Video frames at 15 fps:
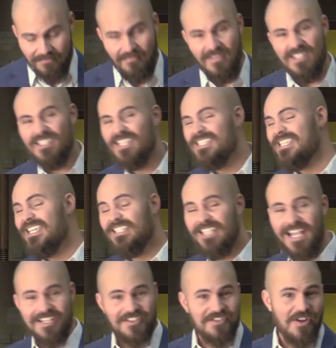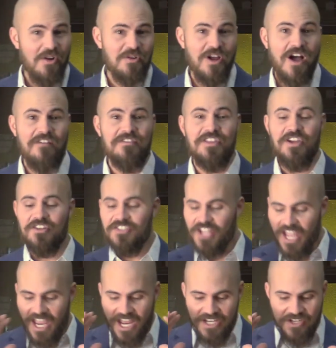He says, get that stone off of there.
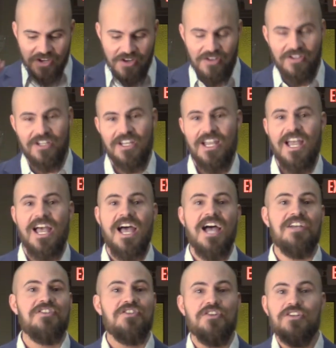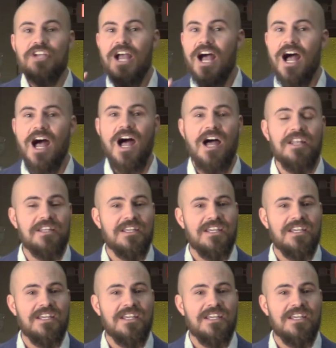Daniel, has your God,